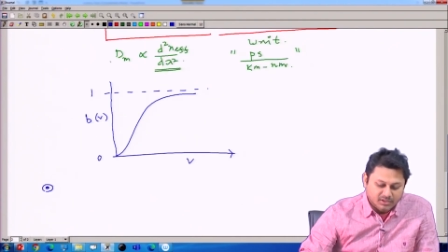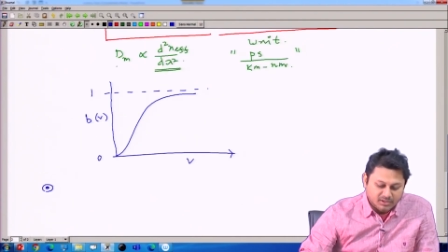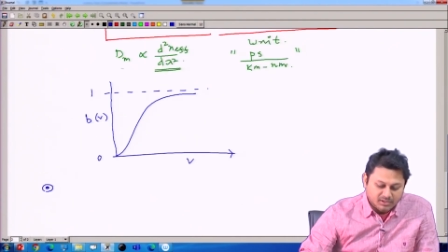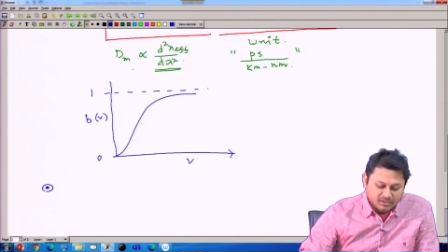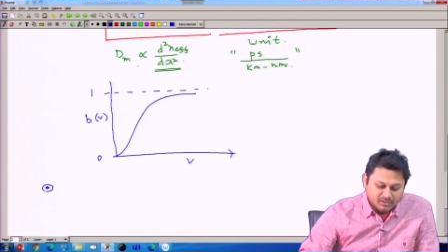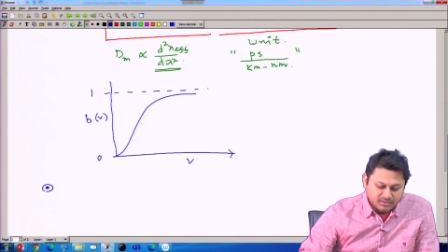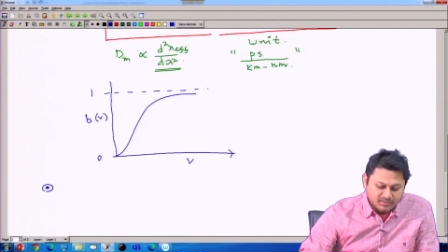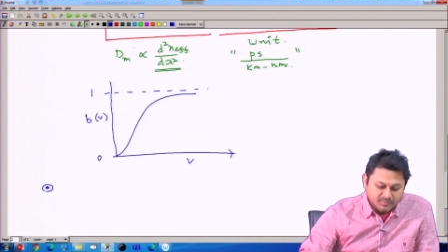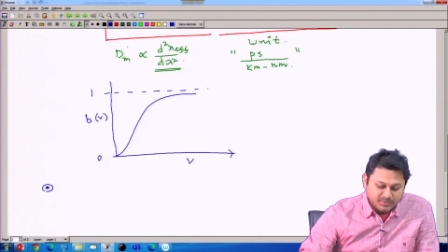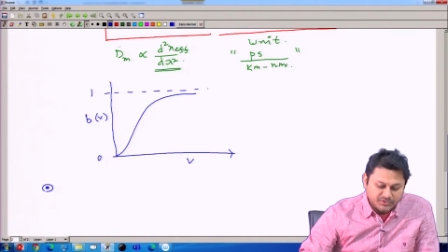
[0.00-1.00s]
uh,
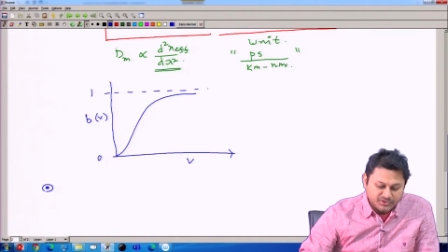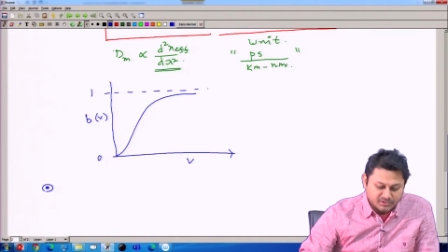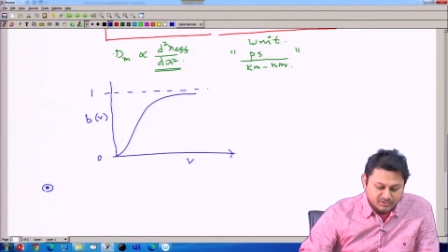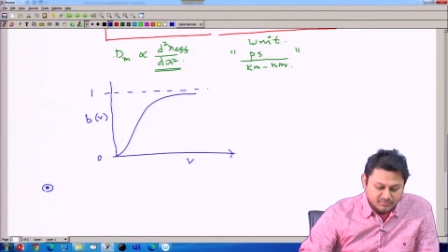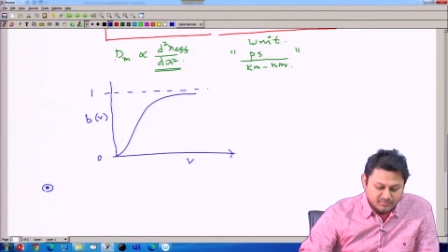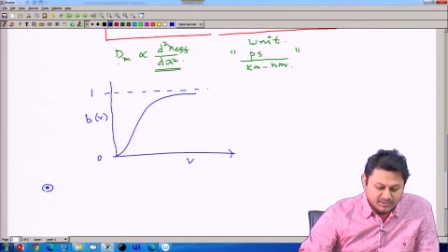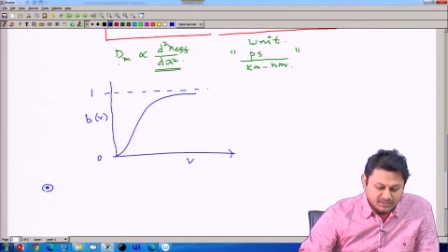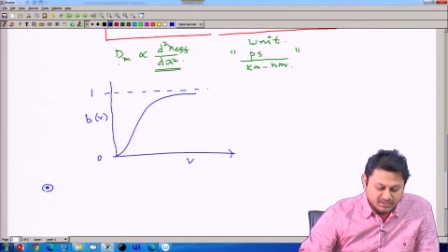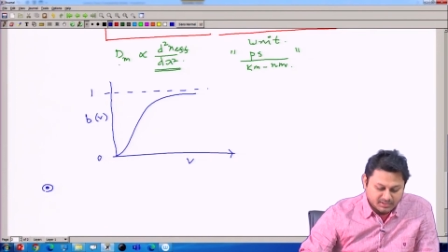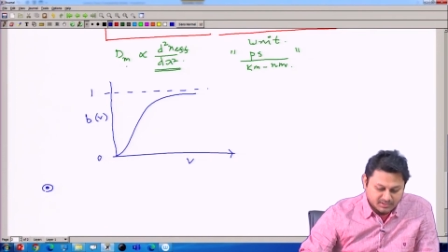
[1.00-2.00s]
dispersion
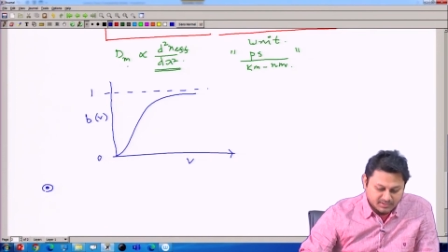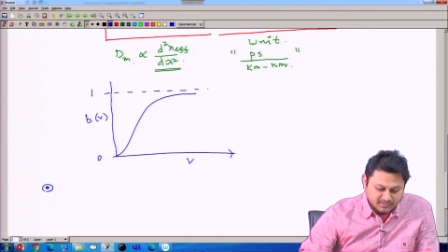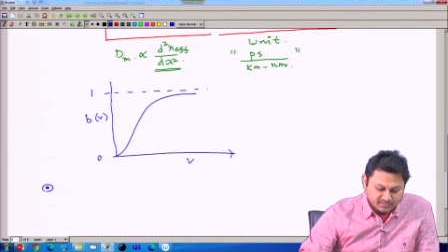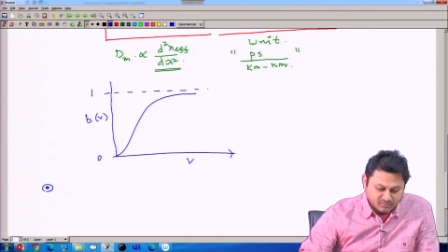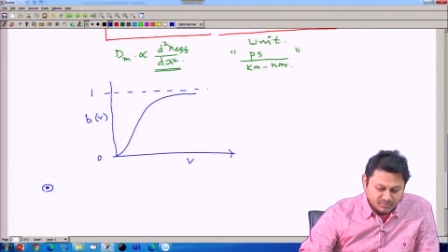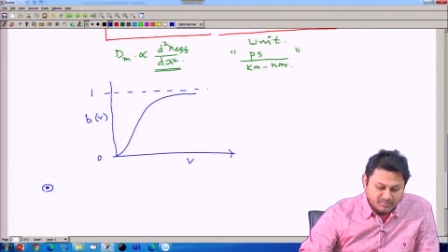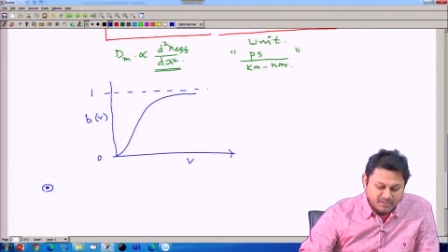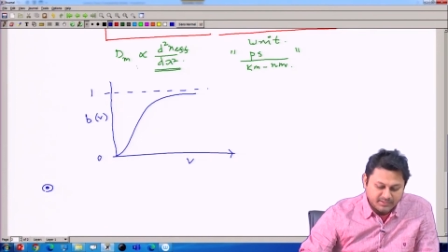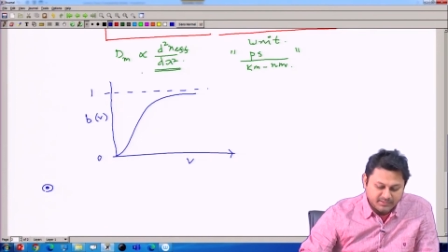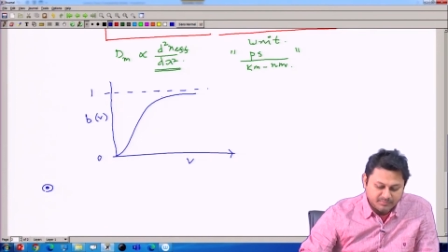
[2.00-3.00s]
uh, this
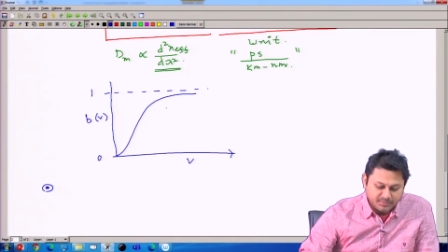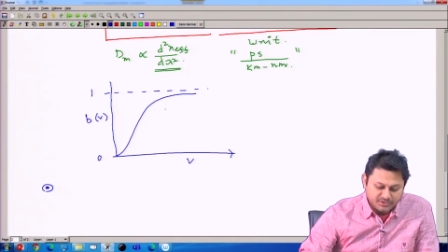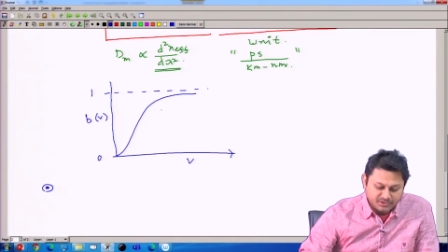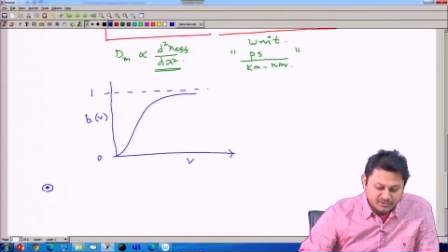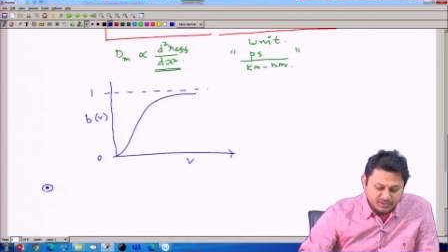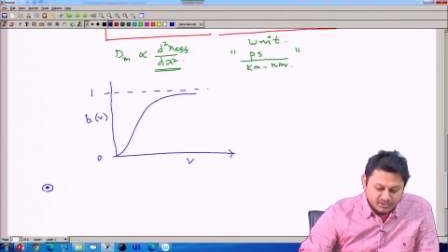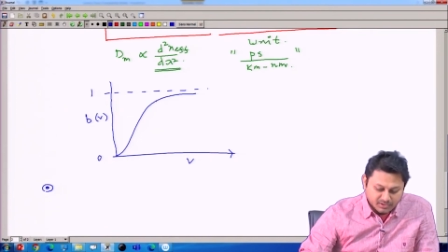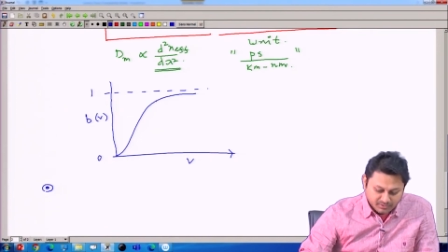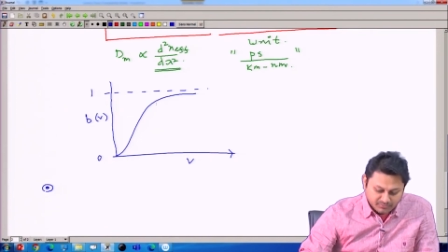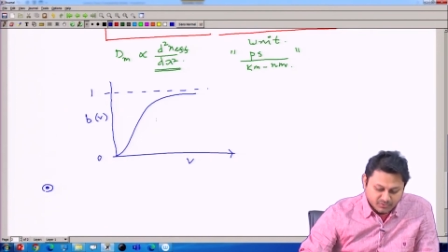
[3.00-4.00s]
waveguide dispersion
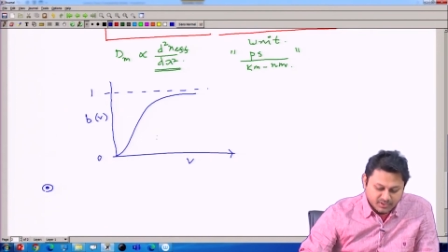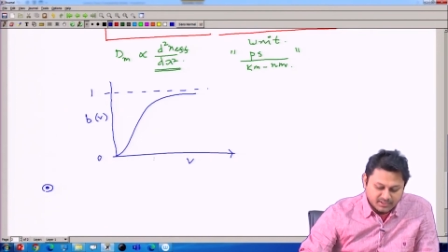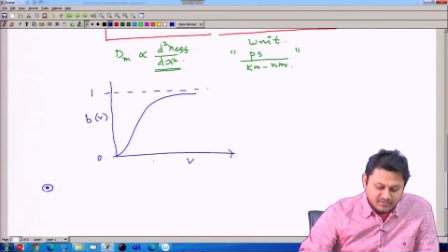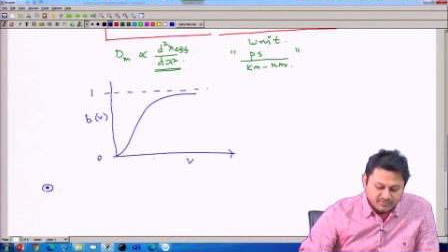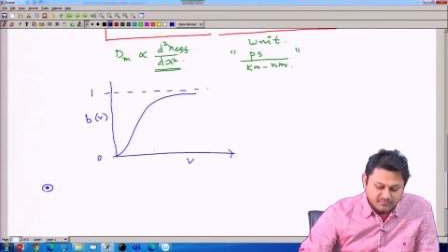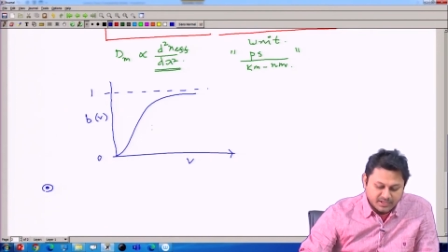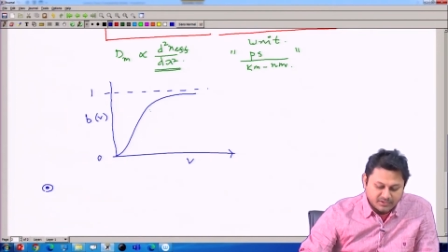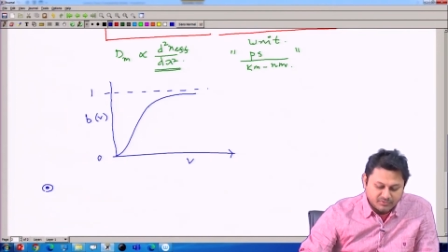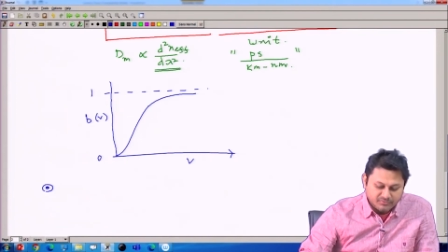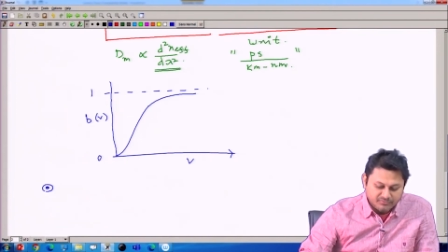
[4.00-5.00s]
for a given
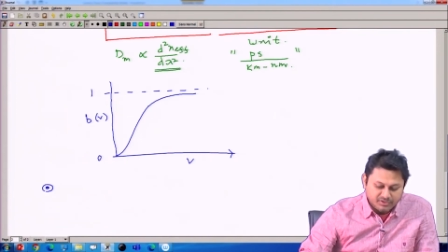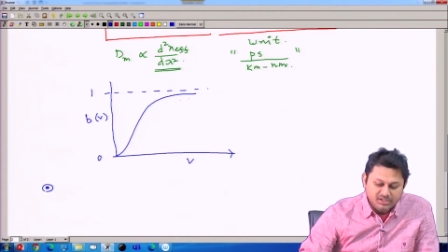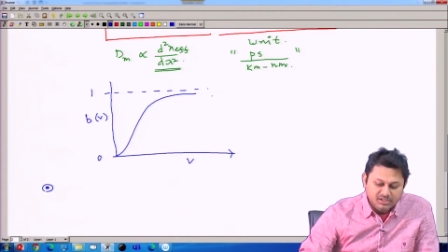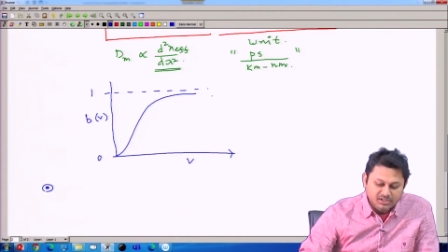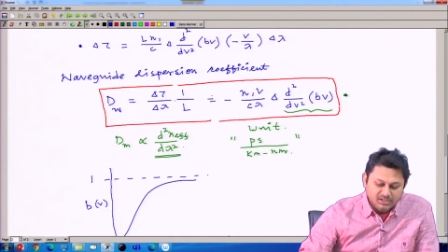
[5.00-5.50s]
value of v.